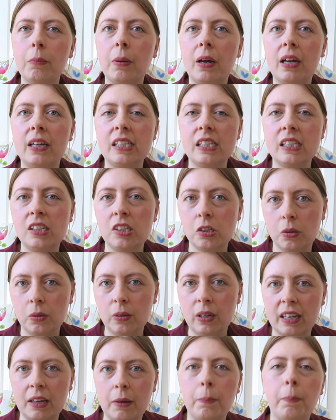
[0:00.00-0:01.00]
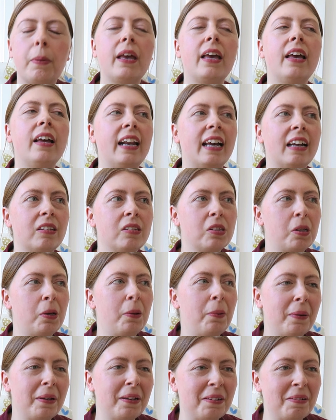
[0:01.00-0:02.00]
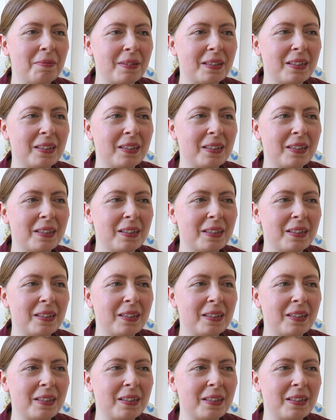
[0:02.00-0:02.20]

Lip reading: but I didn't do like a big announcement